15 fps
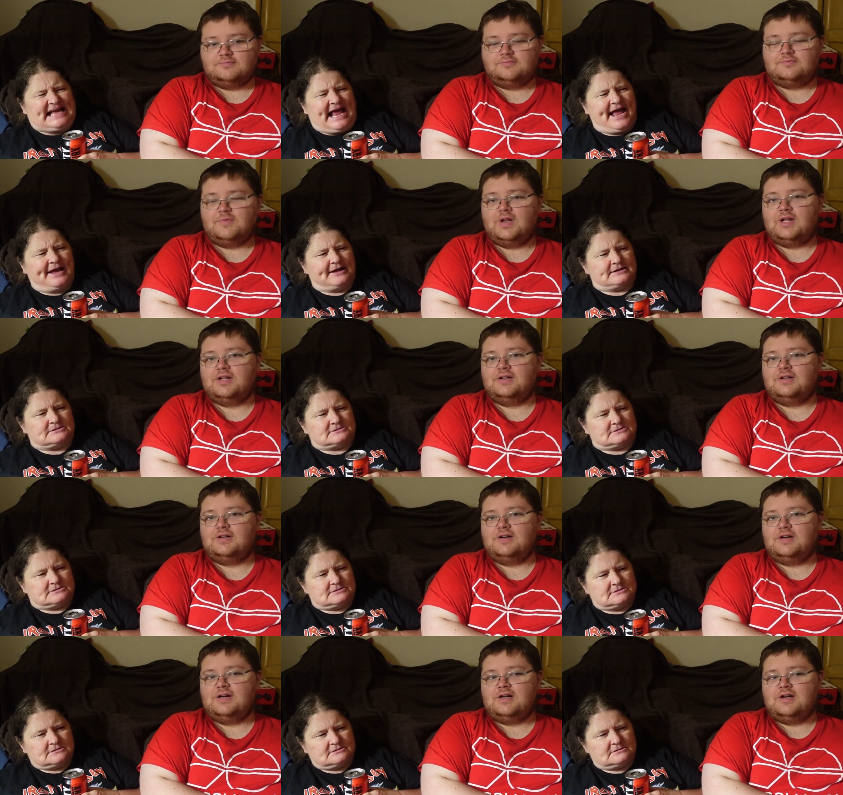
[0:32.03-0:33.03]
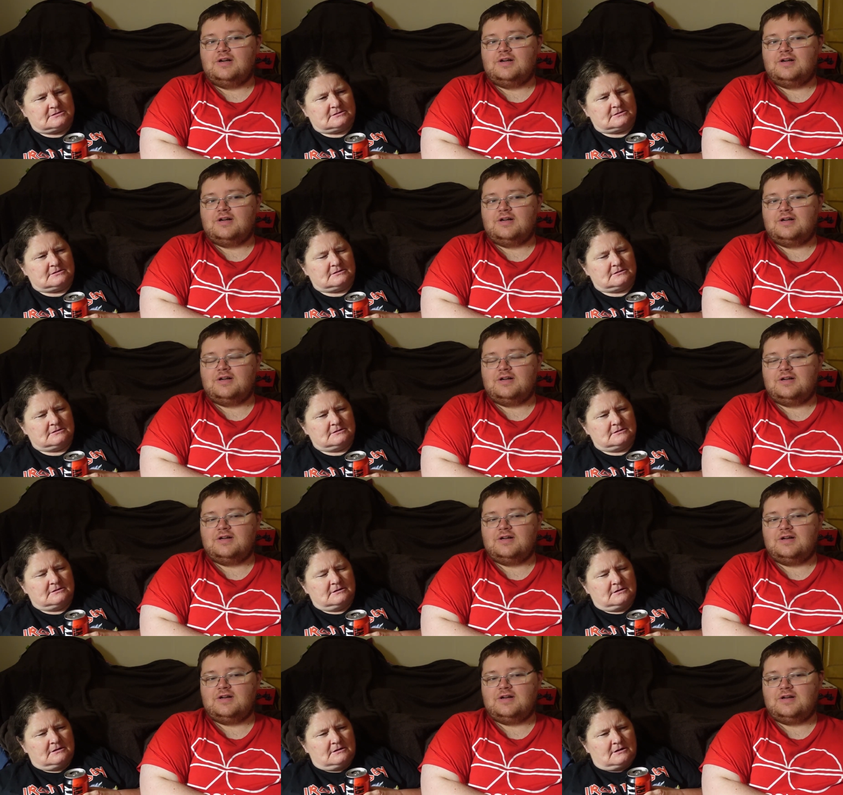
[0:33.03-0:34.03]
Speaker 1: 10.
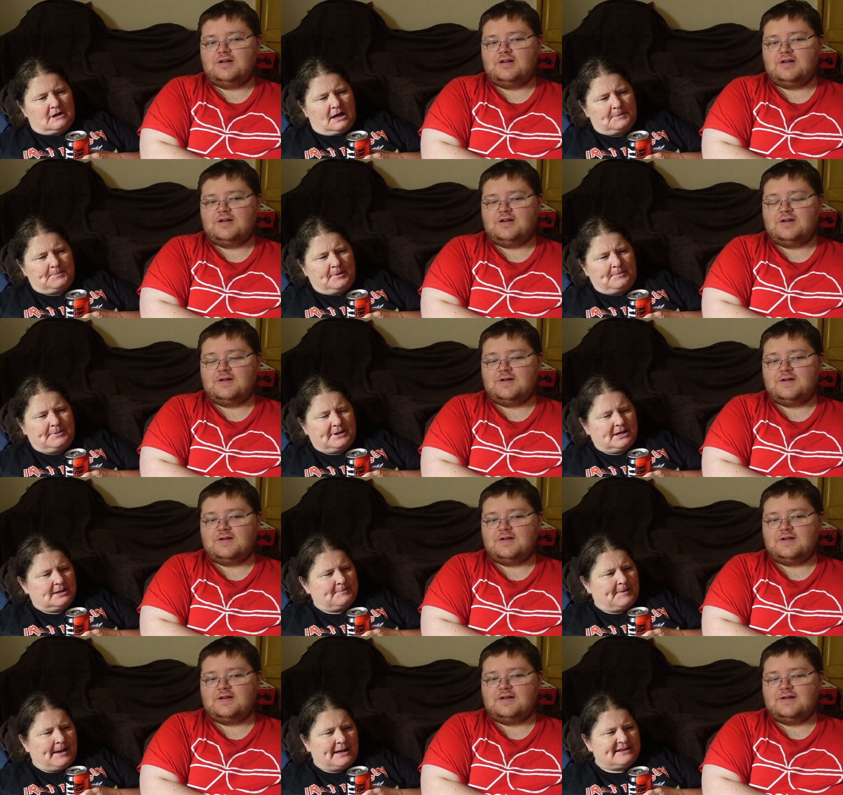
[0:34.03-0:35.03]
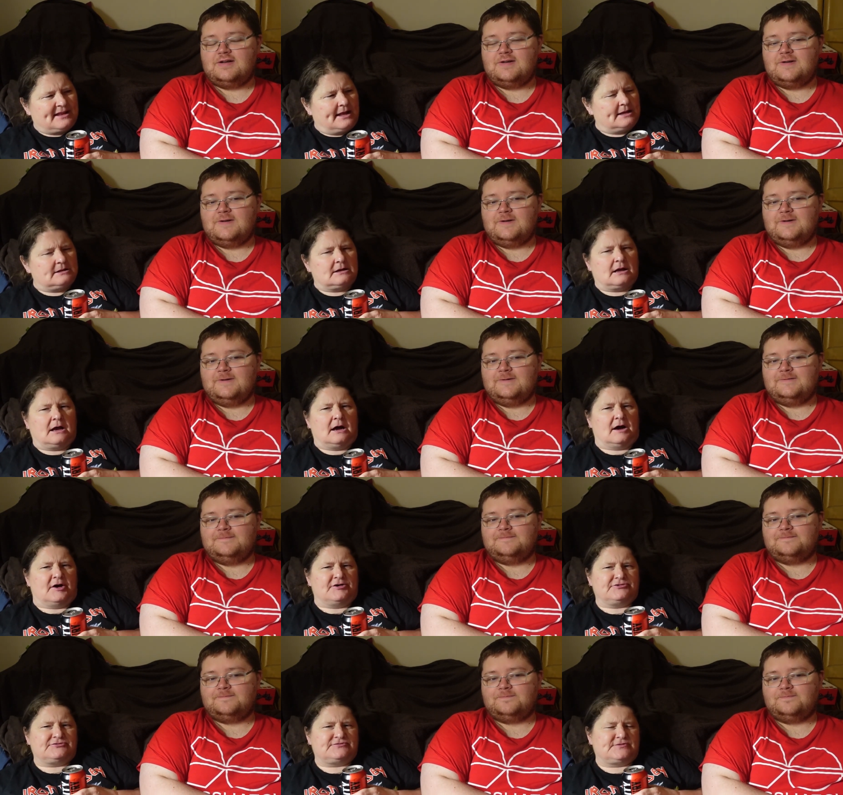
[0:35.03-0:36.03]
I'd probably give it about a 9 and a
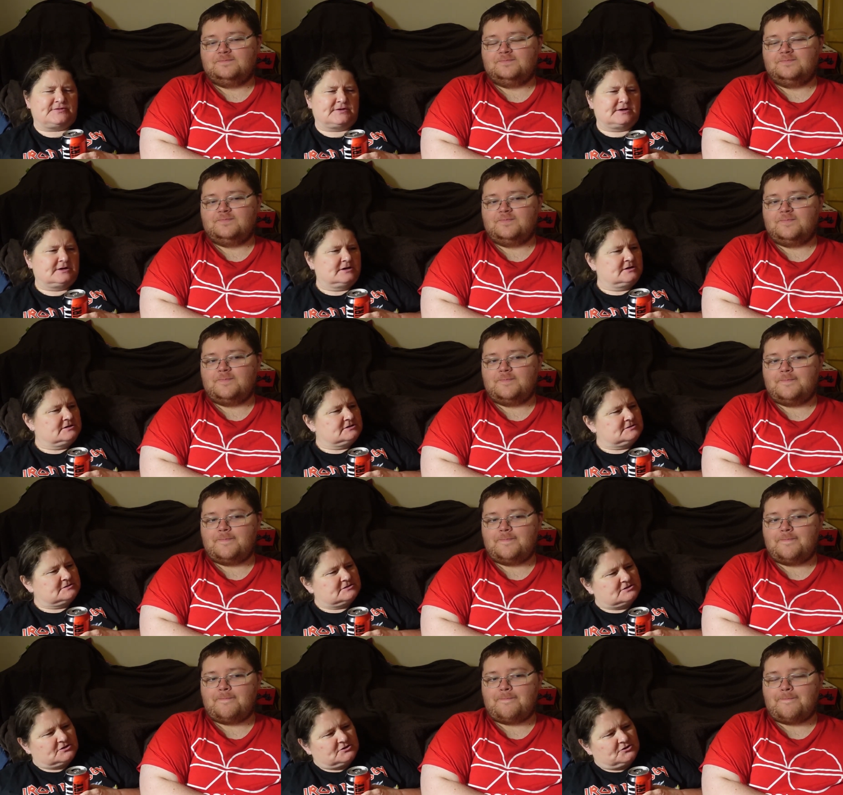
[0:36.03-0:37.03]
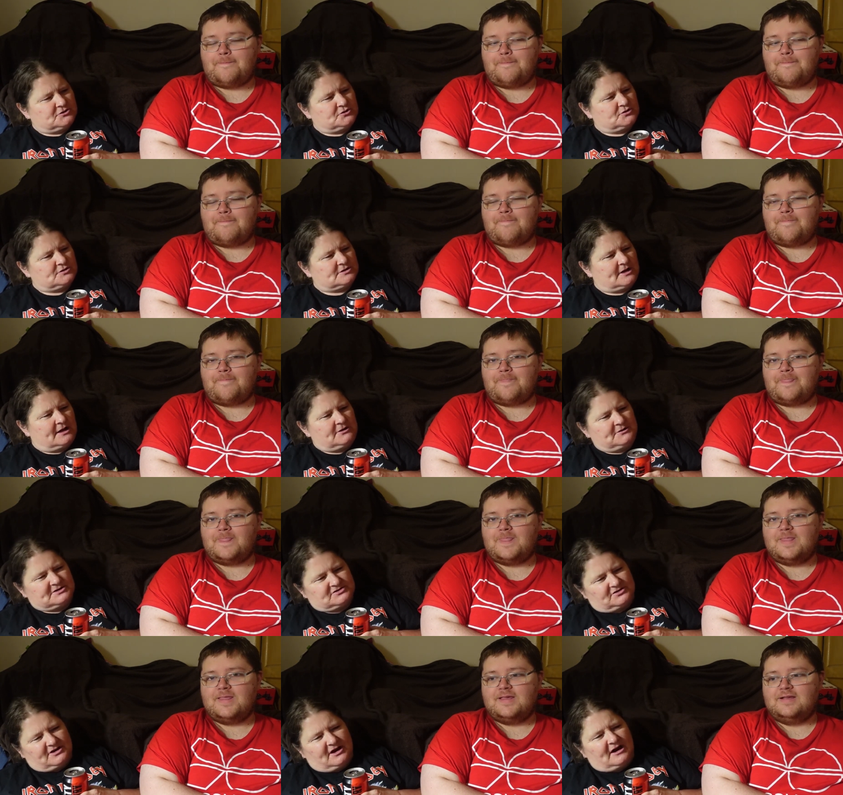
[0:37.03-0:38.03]
half. So, I know
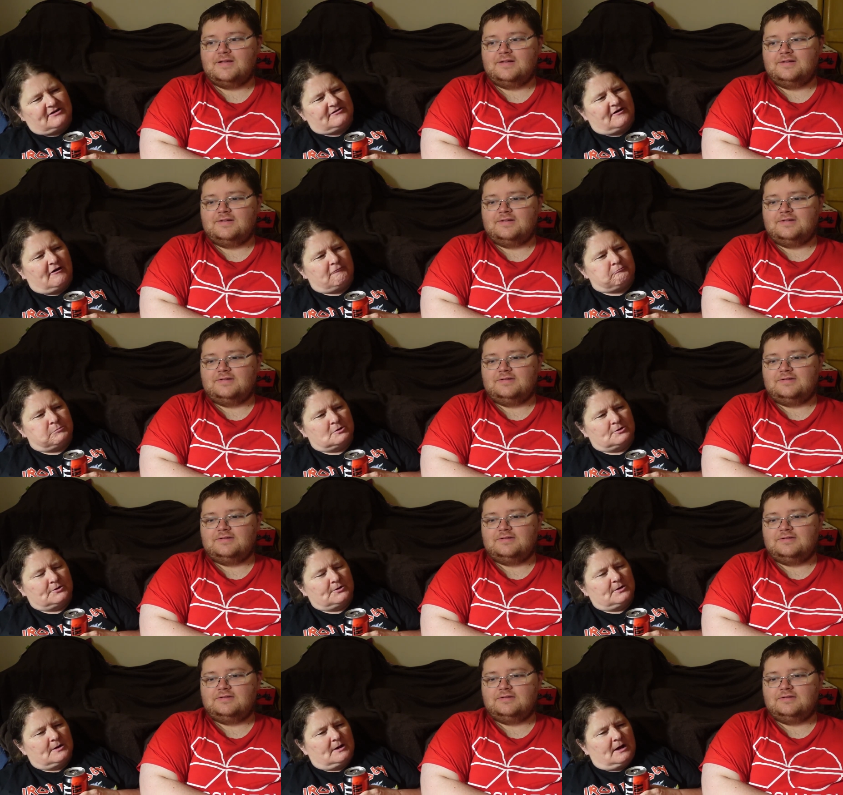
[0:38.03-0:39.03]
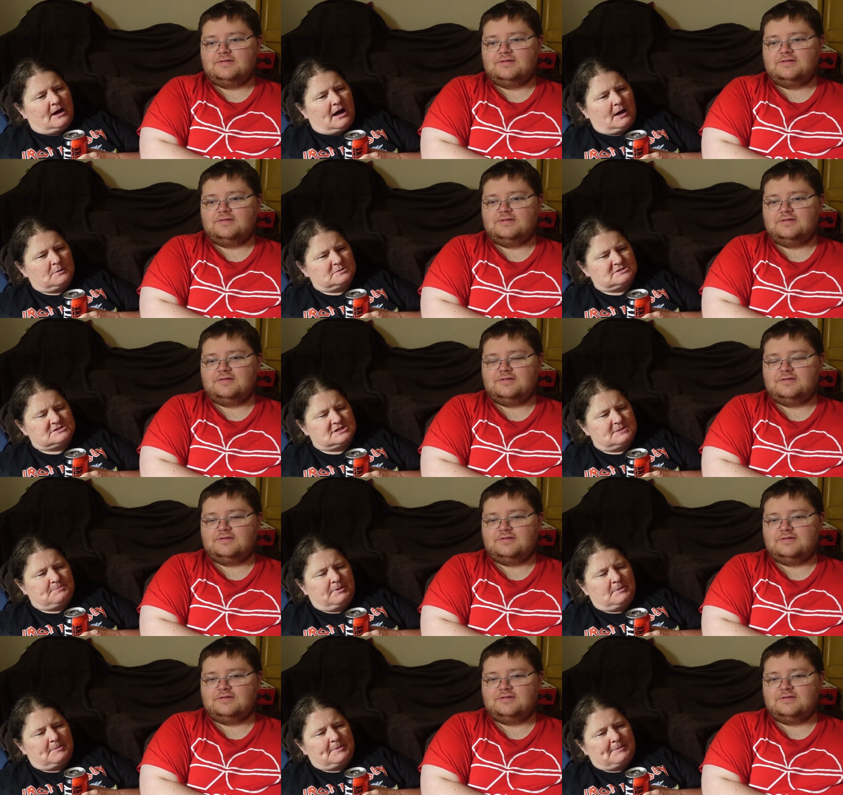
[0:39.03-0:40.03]
it's only half off, but I would say
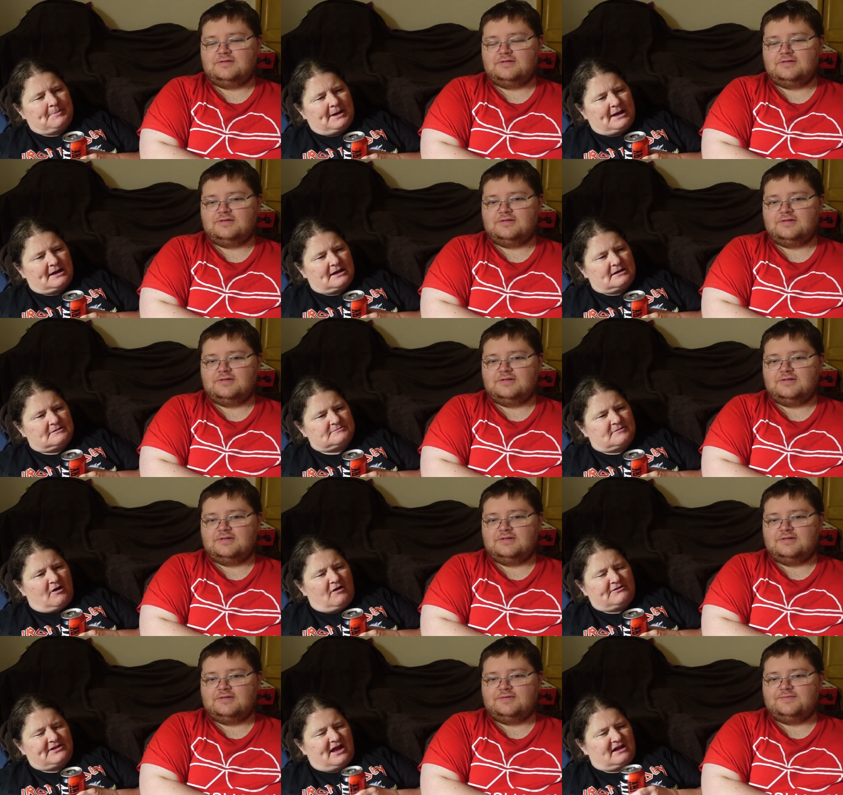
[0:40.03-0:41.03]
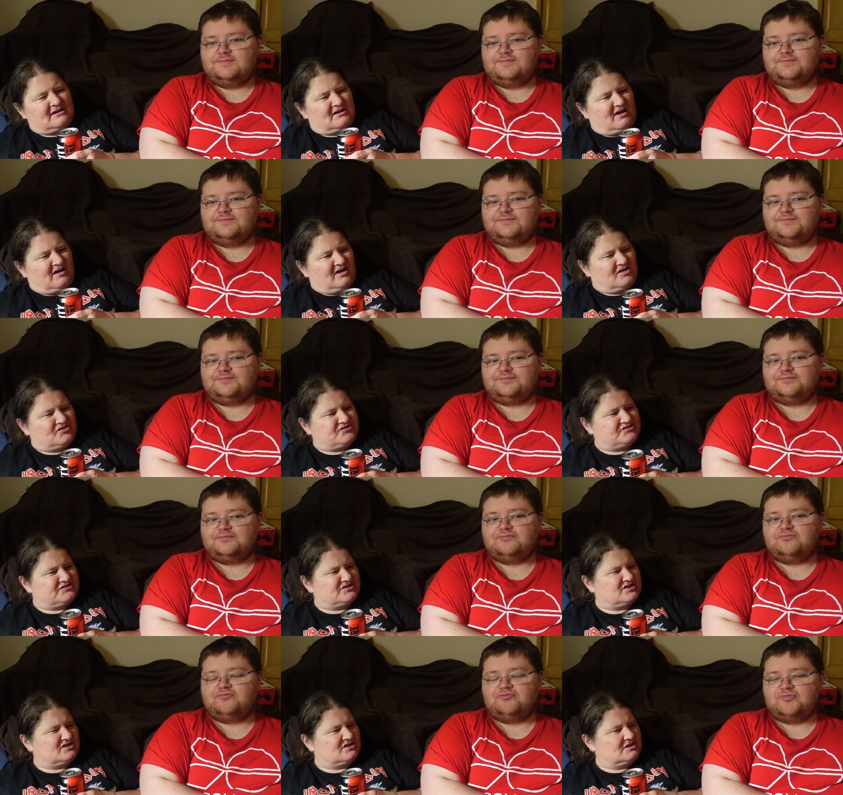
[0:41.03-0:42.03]
probably about 9 and a half.
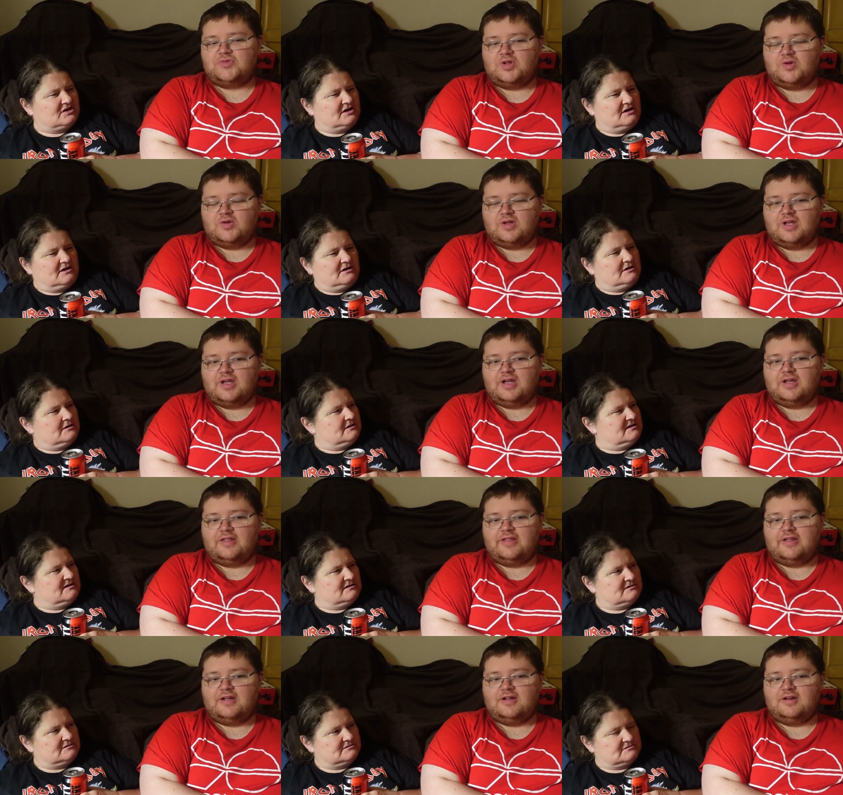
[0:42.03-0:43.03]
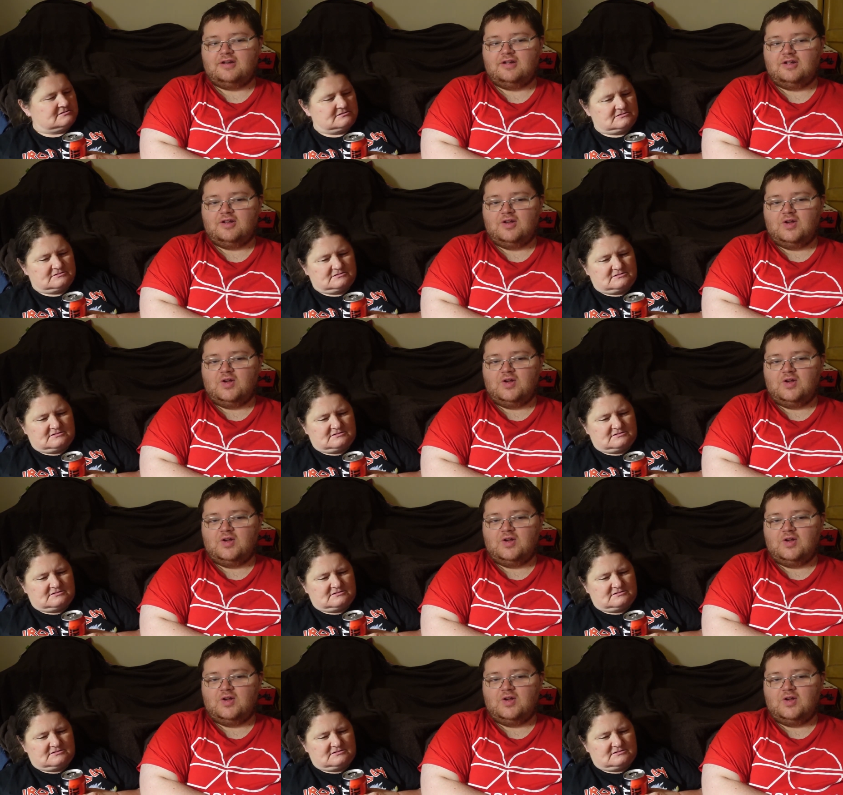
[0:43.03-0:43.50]
Speaker 2: Okay then.